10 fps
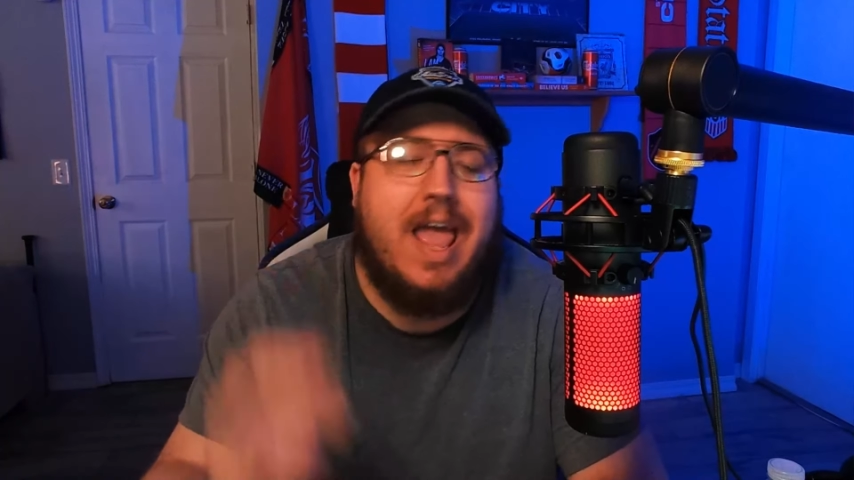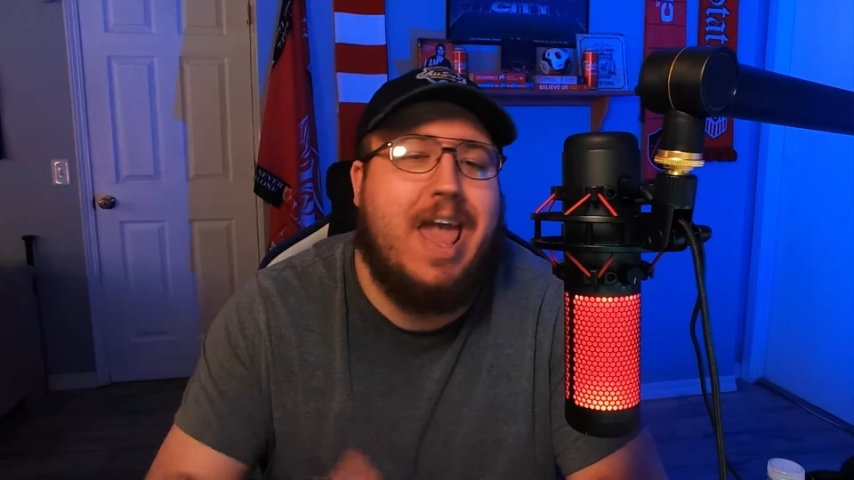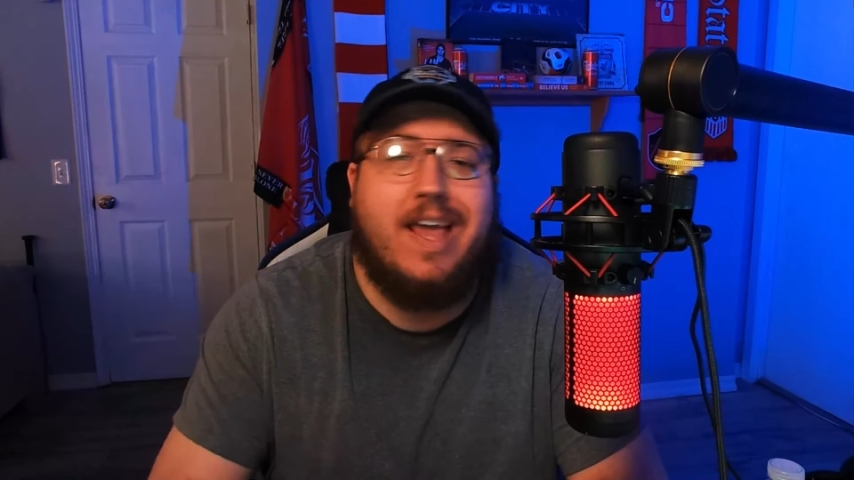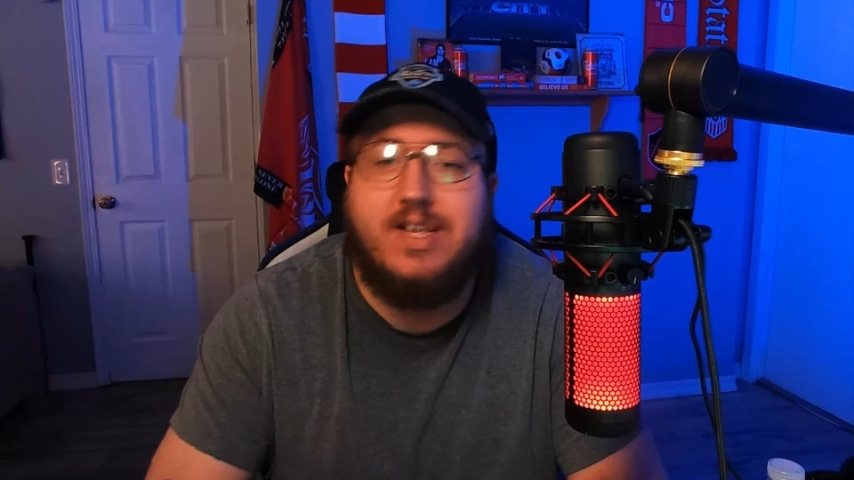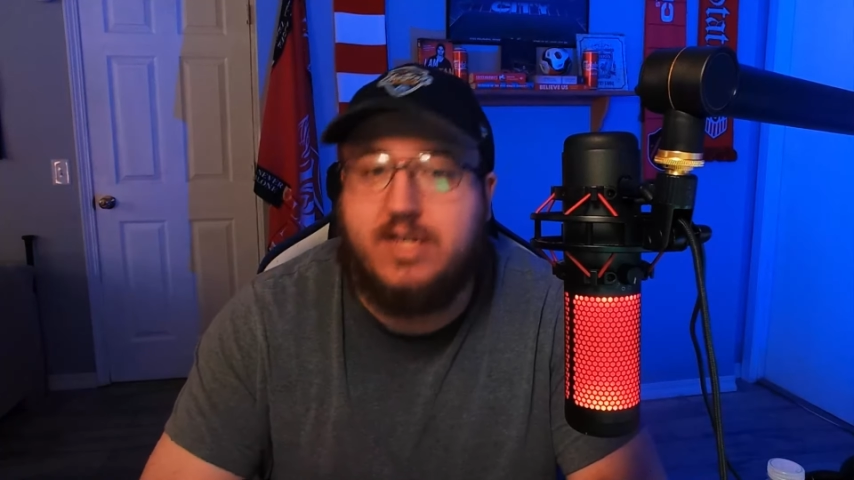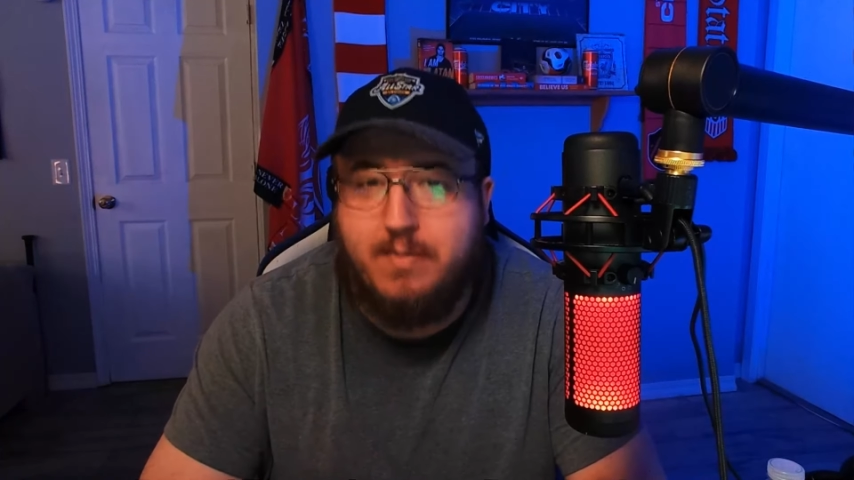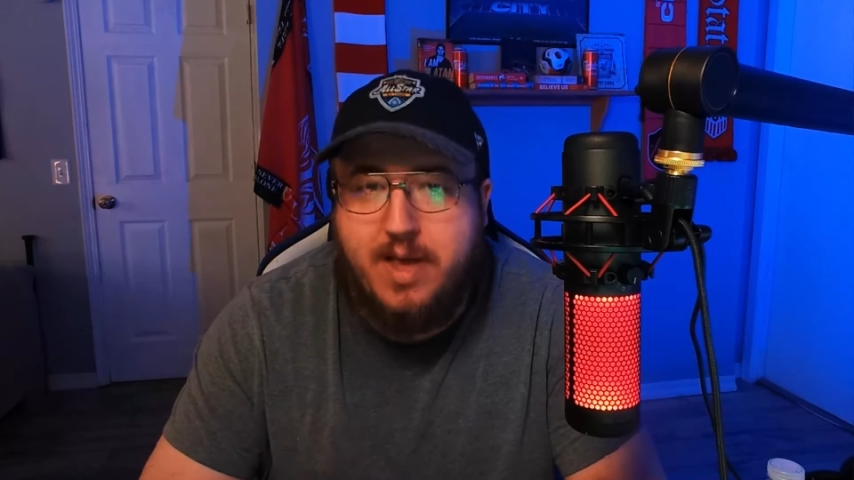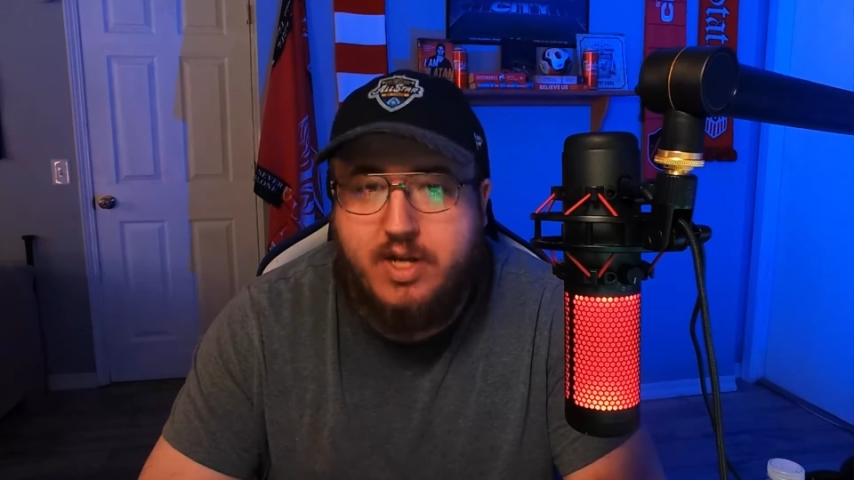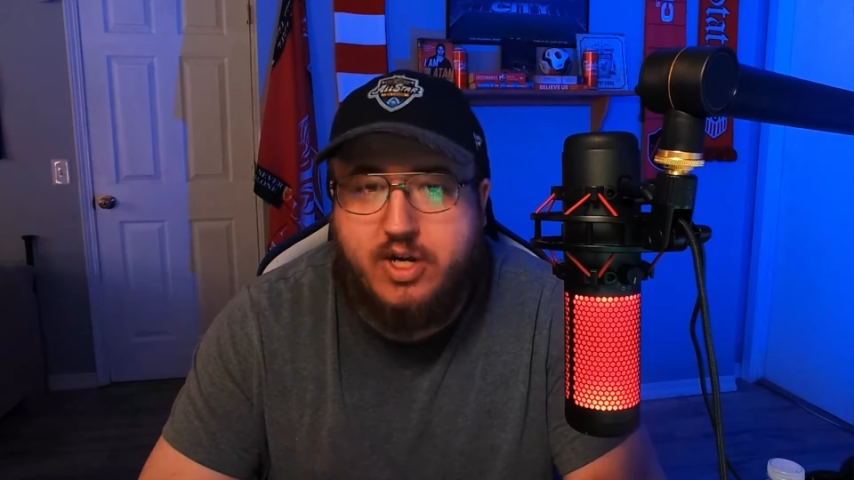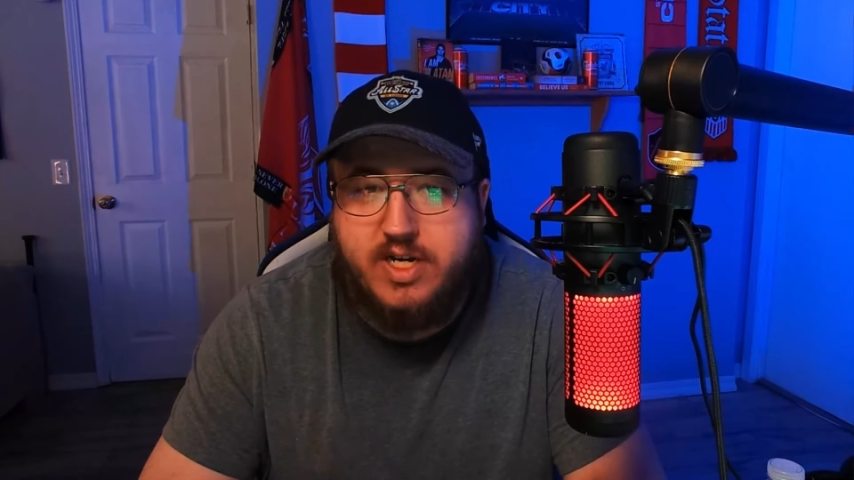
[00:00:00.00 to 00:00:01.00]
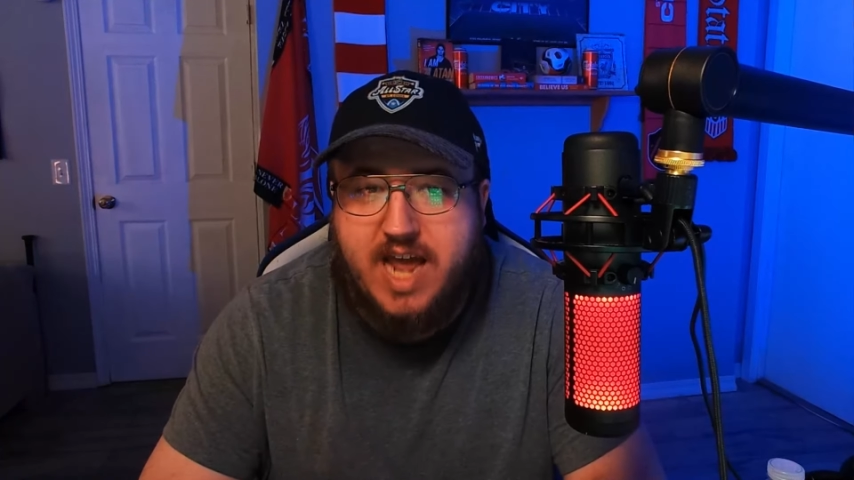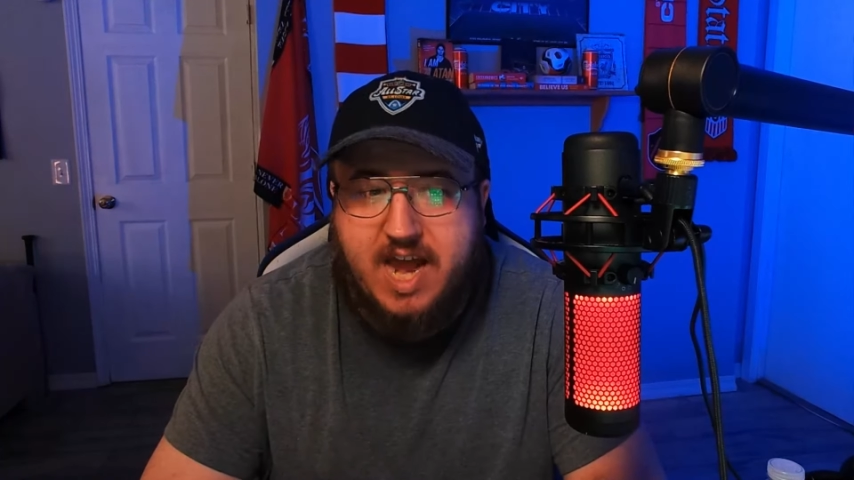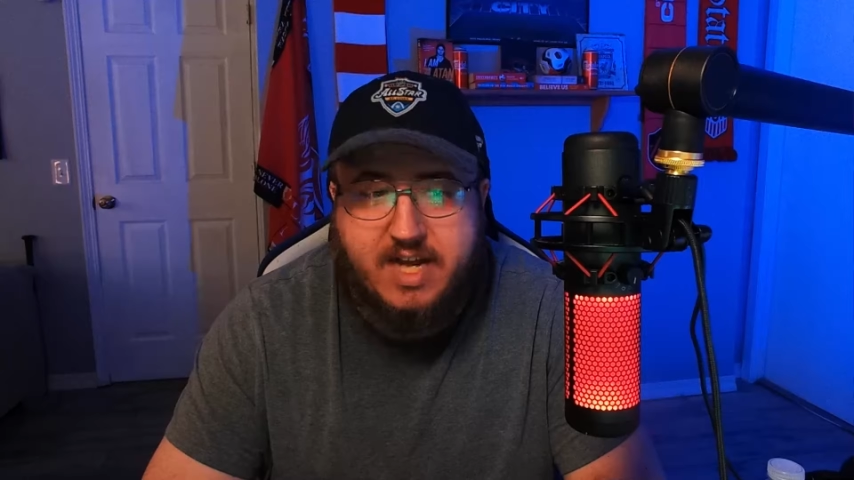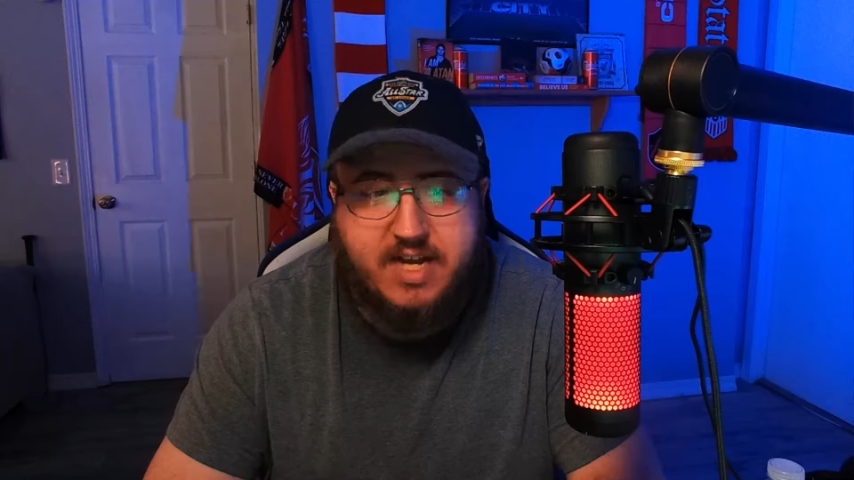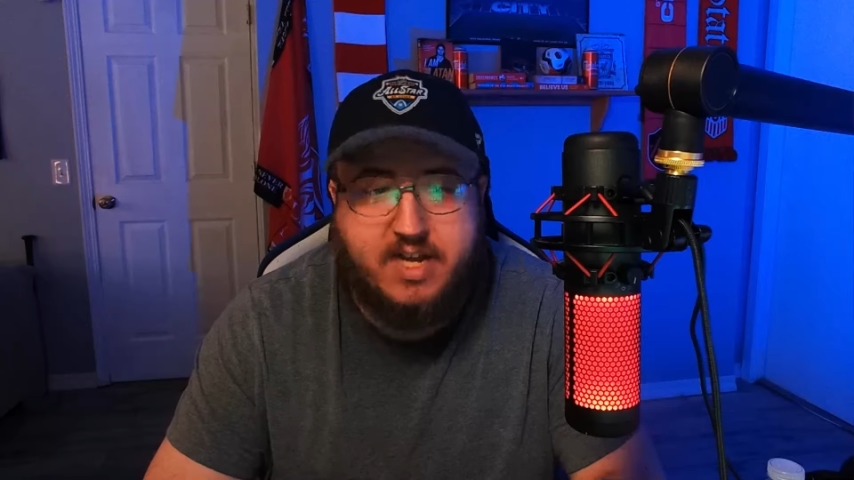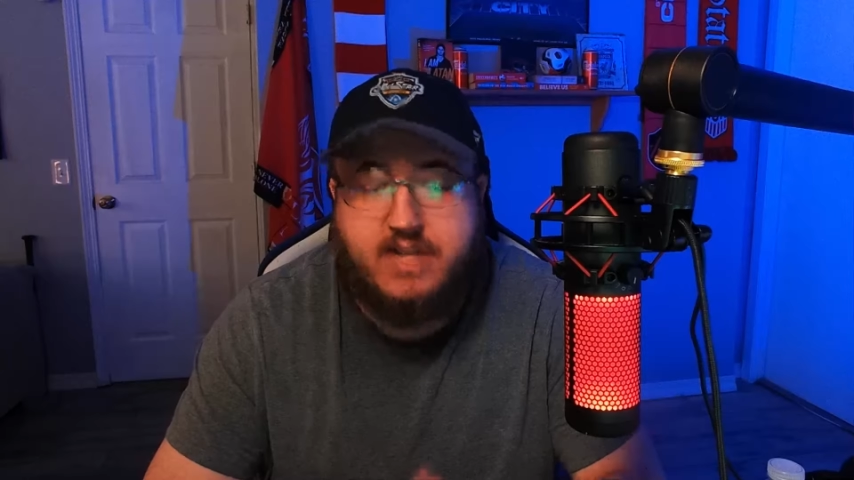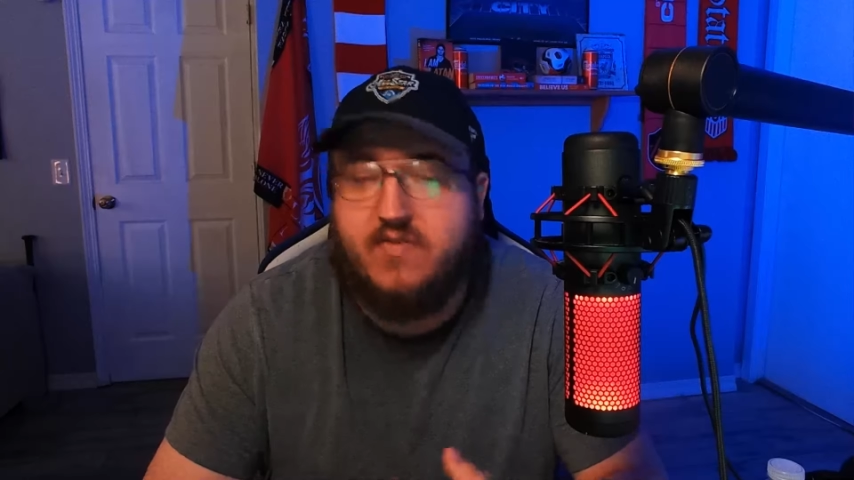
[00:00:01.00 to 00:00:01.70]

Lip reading: asymmetric tactics.